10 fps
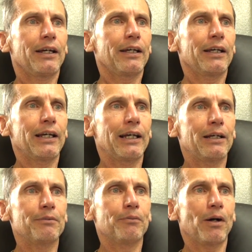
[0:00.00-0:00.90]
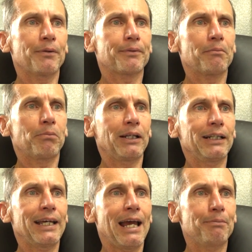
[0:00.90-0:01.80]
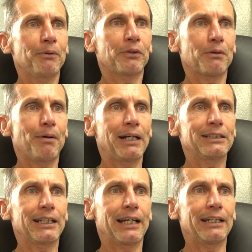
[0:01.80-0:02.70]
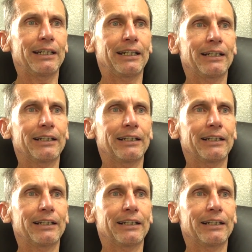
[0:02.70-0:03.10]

I'm completely happy with the basic editing.